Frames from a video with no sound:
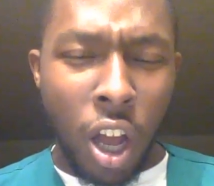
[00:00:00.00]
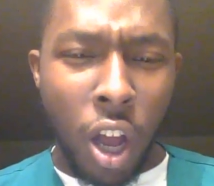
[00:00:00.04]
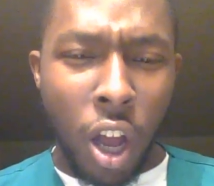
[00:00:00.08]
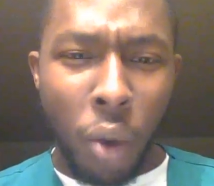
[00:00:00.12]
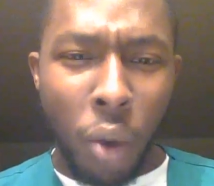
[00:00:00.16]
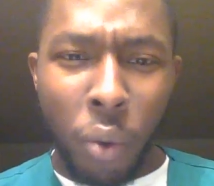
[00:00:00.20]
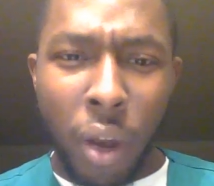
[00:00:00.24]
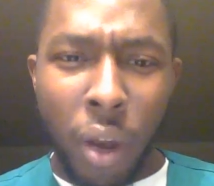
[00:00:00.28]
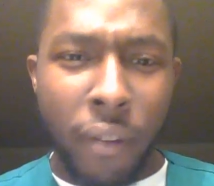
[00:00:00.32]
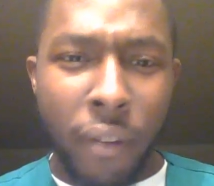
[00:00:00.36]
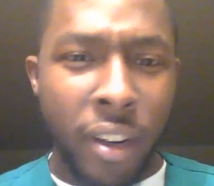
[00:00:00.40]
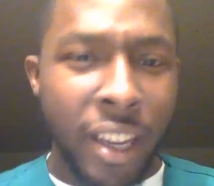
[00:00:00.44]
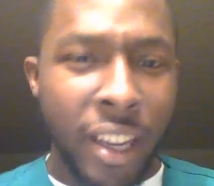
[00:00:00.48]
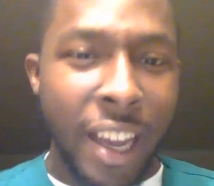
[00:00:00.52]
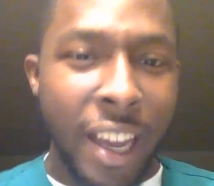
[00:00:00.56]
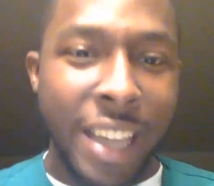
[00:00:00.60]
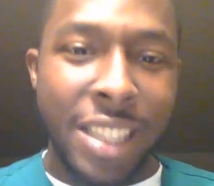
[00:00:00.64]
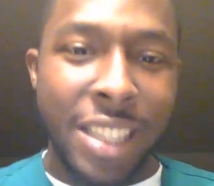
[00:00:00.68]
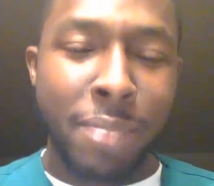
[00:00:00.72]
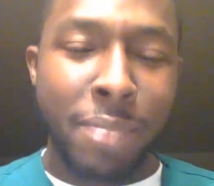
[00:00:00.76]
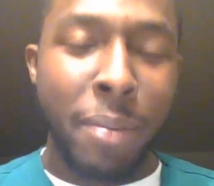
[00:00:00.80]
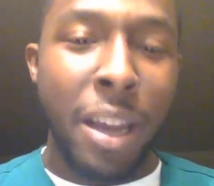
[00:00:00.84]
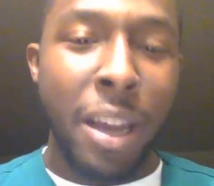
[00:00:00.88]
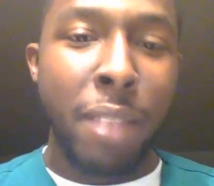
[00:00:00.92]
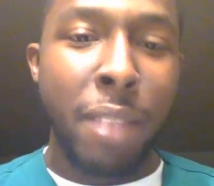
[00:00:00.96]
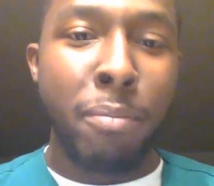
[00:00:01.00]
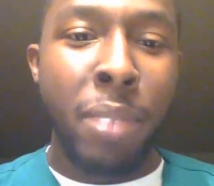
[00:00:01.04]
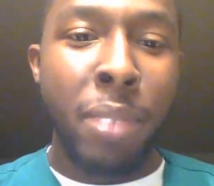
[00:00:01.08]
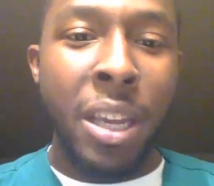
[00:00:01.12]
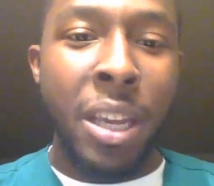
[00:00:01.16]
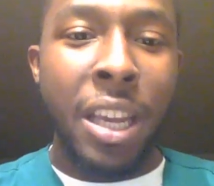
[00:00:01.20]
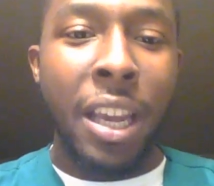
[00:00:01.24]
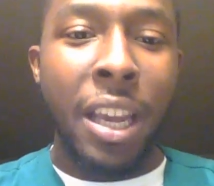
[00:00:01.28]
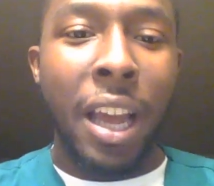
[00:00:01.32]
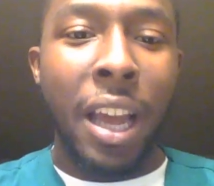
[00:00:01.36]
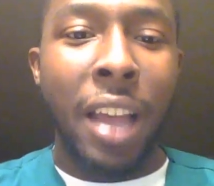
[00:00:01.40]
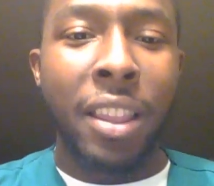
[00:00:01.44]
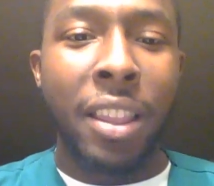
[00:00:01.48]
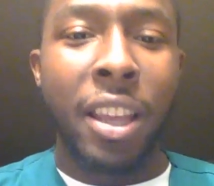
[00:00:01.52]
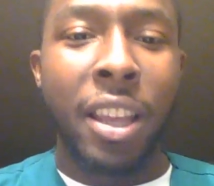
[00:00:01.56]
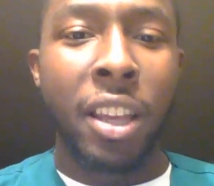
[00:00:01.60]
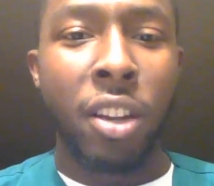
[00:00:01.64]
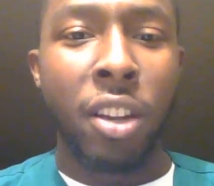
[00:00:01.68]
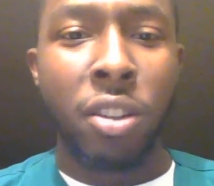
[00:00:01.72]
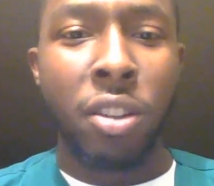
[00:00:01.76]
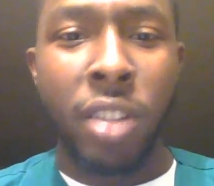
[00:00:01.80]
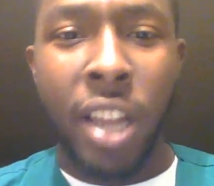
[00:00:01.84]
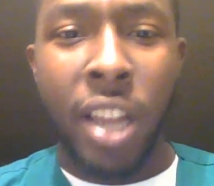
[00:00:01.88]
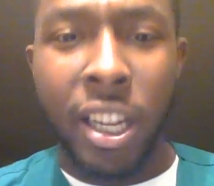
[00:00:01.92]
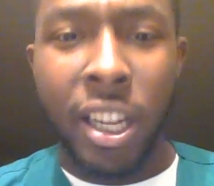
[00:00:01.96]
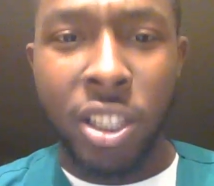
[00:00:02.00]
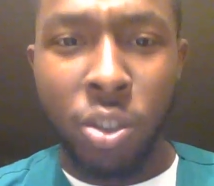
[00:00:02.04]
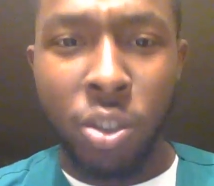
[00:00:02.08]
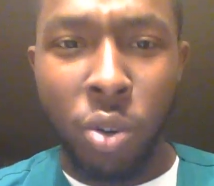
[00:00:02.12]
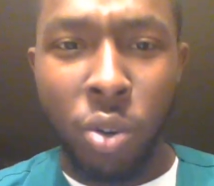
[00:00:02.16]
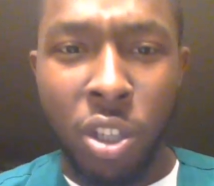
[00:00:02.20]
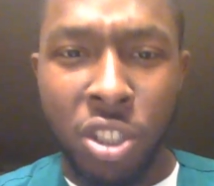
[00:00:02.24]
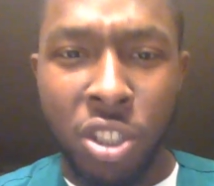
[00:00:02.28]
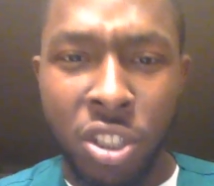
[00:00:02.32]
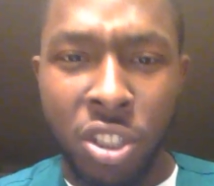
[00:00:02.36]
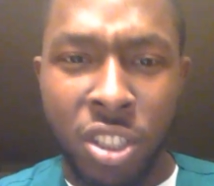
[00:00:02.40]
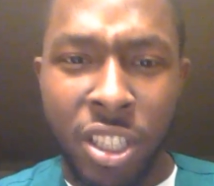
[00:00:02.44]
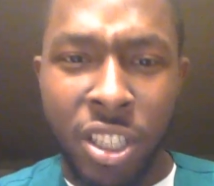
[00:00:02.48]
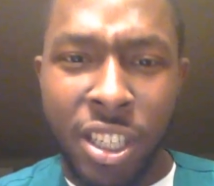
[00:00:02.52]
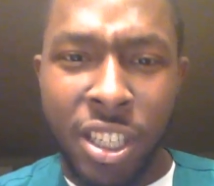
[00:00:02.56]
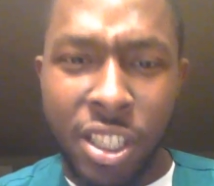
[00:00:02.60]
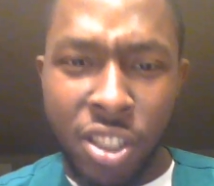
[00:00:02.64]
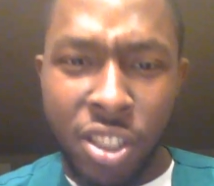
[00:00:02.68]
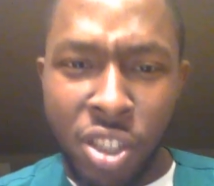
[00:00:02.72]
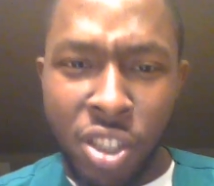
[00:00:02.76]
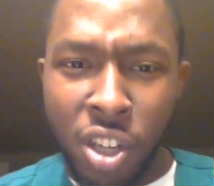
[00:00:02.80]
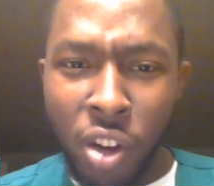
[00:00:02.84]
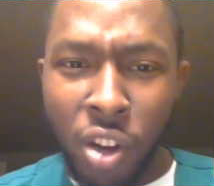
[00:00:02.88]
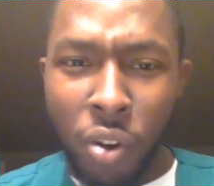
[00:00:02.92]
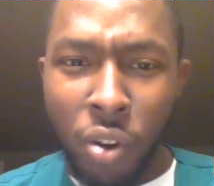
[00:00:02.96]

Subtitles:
whatever the case may be, I think your next question is,